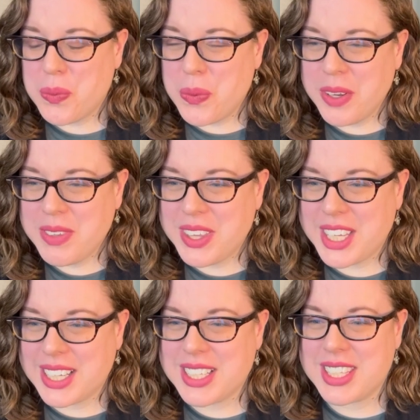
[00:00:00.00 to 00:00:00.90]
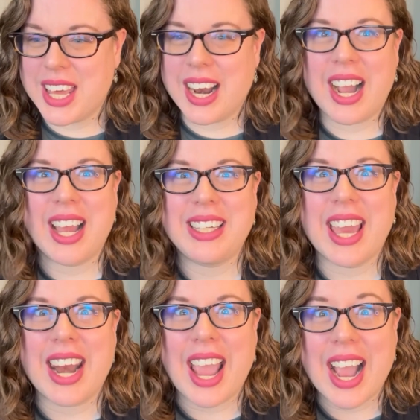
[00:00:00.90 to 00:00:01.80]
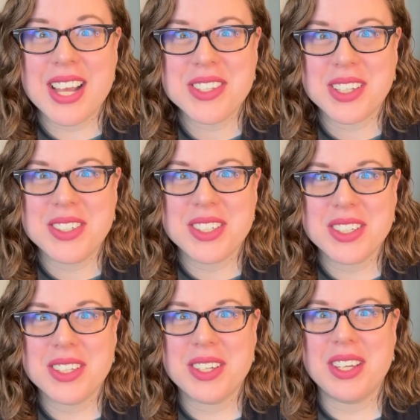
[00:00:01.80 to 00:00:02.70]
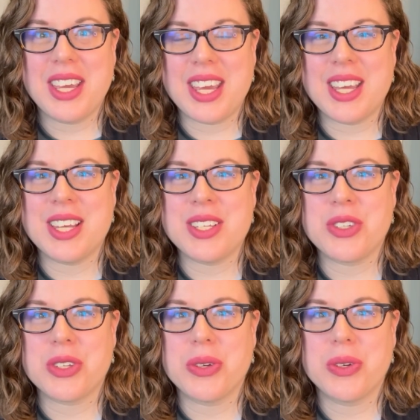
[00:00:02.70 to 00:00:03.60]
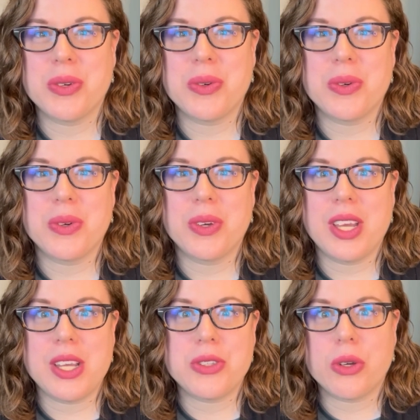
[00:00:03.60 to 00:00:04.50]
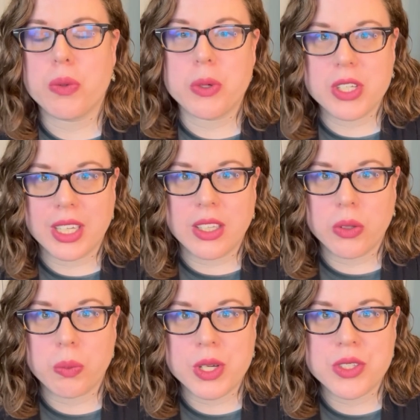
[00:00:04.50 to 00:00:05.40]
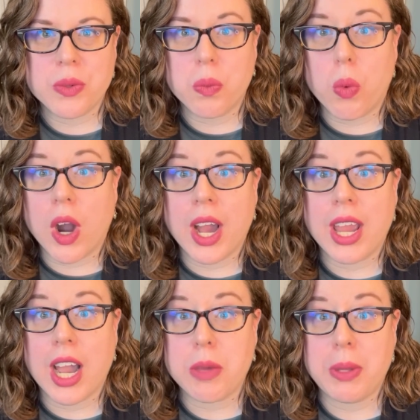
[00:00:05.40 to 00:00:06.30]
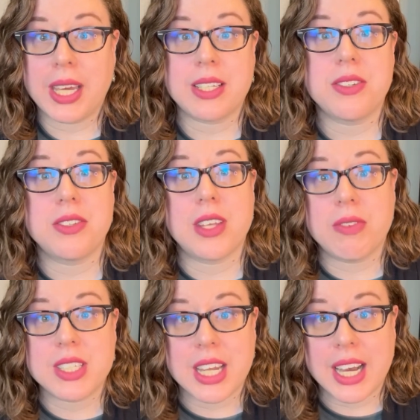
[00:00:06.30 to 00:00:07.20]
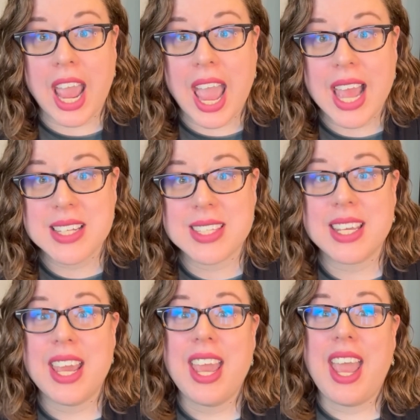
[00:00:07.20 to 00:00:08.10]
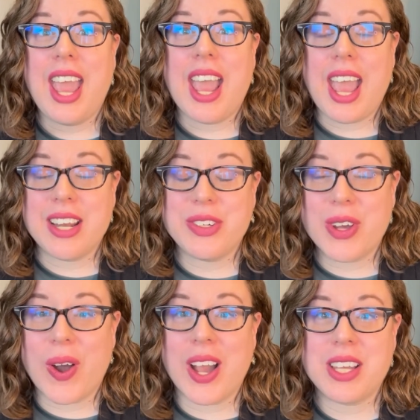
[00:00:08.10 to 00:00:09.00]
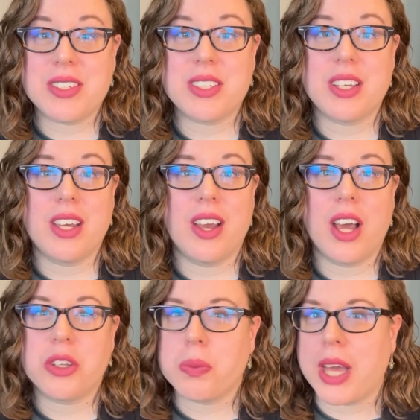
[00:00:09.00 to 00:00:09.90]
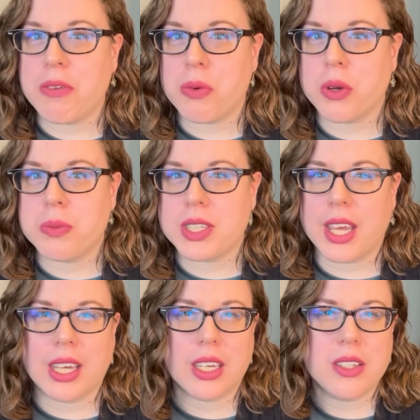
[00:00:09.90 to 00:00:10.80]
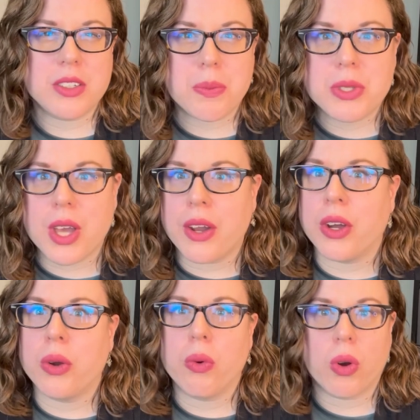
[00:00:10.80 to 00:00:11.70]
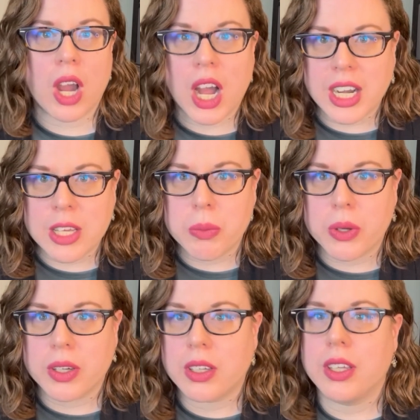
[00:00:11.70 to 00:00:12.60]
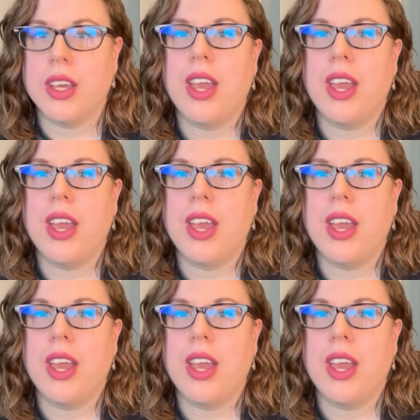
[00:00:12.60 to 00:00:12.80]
one of the things that I get asked is there a particular reason why I picked 17 Hats and not other platforms like Dubsado or Honeybook?